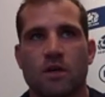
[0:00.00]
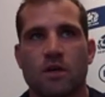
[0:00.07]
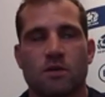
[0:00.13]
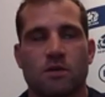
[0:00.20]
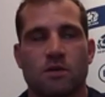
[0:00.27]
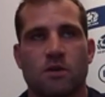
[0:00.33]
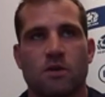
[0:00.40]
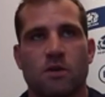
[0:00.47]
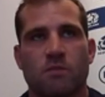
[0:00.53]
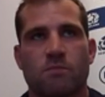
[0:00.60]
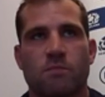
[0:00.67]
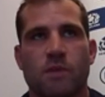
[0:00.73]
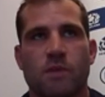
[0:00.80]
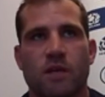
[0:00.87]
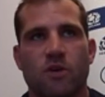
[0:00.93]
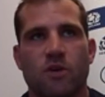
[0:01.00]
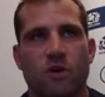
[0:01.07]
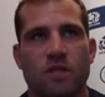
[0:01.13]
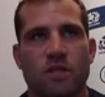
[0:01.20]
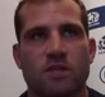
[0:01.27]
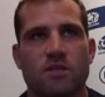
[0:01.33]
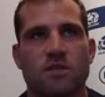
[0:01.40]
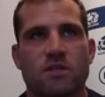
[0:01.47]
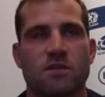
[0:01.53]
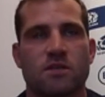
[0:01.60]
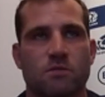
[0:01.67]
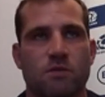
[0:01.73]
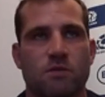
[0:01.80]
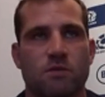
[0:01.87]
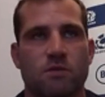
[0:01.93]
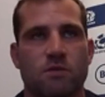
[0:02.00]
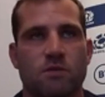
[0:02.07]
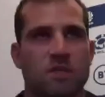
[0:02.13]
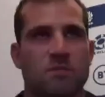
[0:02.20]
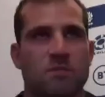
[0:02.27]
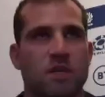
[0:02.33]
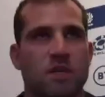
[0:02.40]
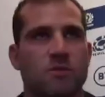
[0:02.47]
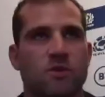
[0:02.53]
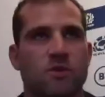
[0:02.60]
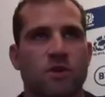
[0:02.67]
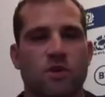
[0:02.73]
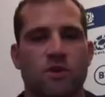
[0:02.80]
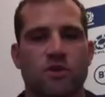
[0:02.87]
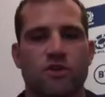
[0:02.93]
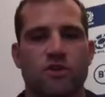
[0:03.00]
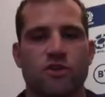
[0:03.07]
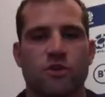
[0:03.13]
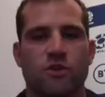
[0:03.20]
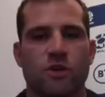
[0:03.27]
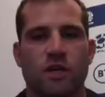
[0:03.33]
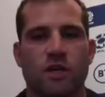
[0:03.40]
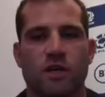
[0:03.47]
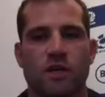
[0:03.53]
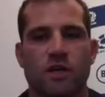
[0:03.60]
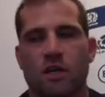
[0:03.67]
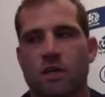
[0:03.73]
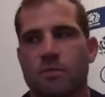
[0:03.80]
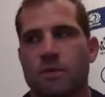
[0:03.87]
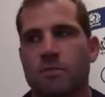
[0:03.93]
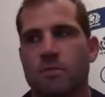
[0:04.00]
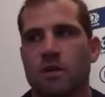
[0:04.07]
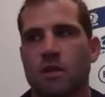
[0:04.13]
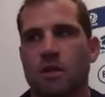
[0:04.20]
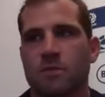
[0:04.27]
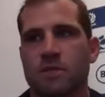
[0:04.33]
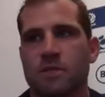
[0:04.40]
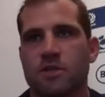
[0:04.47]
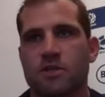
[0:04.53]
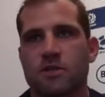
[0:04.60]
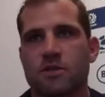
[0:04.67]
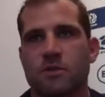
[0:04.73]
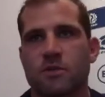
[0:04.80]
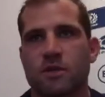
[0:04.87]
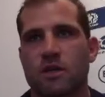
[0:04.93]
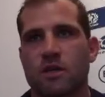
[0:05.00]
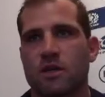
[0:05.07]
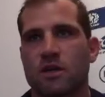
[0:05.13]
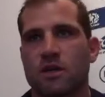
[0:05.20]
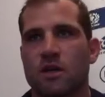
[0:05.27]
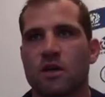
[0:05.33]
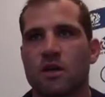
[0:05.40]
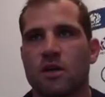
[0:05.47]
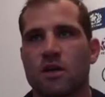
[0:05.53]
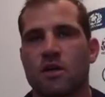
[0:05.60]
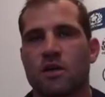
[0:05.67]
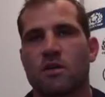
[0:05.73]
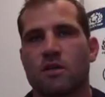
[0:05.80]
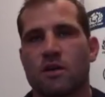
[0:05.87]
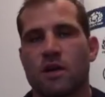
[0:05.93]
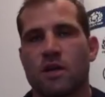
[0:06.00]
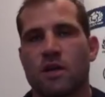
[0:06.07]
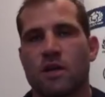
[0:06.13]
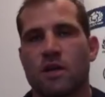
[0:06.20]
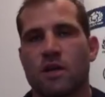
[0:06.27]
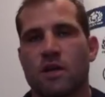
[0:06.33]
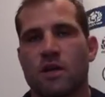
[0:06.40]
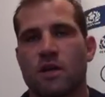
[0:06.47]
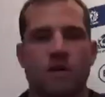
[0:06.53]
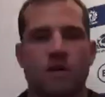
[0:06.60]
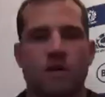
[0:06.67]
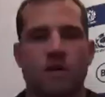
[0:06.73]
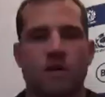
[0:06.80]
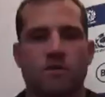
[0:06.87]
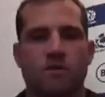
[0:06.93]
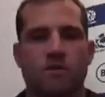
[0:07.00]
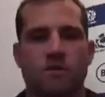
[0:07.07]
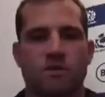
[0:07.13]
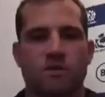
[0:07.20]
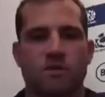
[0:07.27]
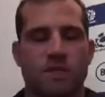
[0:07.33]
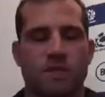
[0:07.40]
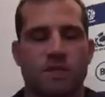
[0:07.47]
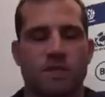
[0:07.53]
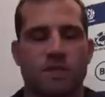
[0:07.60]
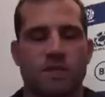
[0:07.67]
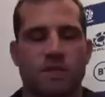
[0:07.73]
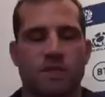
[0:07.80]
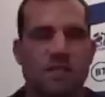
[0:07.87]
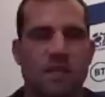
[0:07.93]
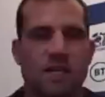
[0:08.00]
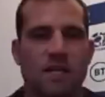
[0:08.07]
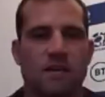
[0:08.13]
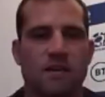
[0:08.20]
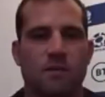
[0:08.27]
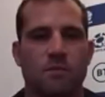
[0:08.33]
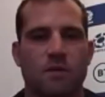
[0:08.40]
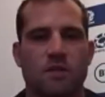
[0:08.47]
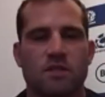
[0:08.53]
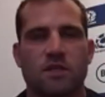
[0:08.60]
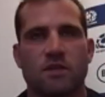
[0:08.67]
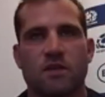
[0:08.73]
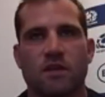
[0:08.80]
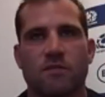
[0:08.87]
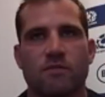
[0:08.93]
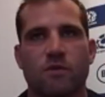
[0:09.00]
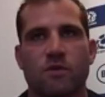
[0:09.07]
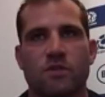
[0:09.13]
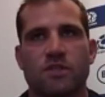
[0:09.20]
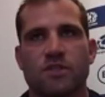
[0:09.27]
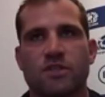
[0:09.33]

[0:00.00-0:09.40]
you know, it annoys me, I'm sure it annoys Stuart and other people in other positions when they're either not getting picked or someone else getting picked ahead of them, because it forces you